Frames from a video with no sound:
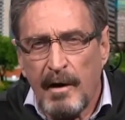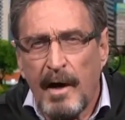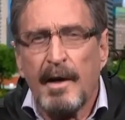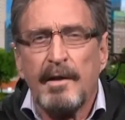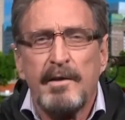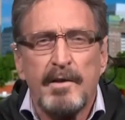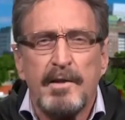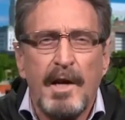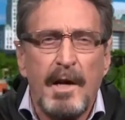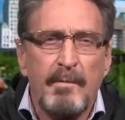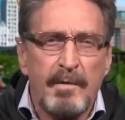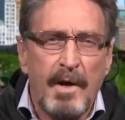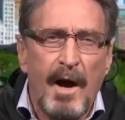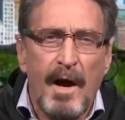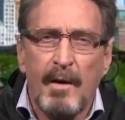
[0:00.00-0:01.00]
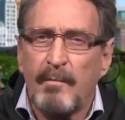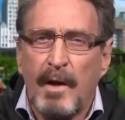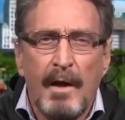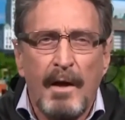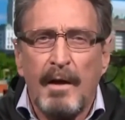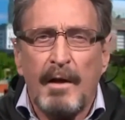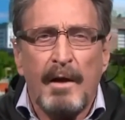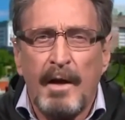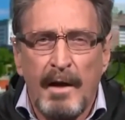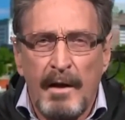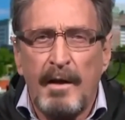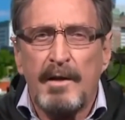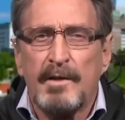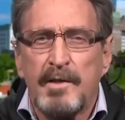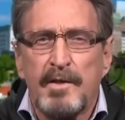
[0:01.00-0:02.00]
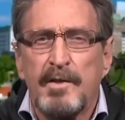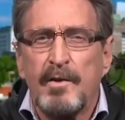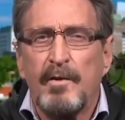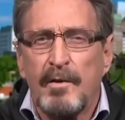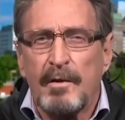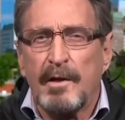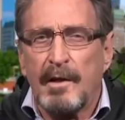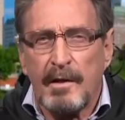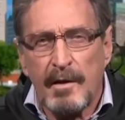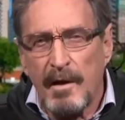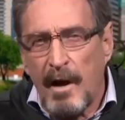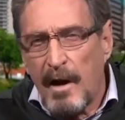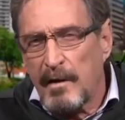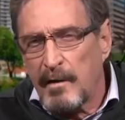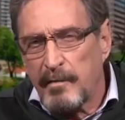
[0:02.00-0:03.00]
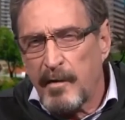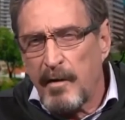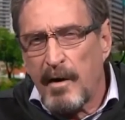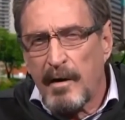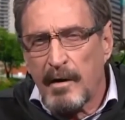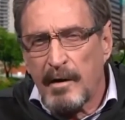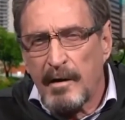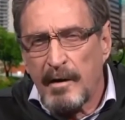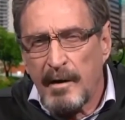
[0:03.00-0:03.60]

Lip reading: And at the same time, it is certainly not a fraud.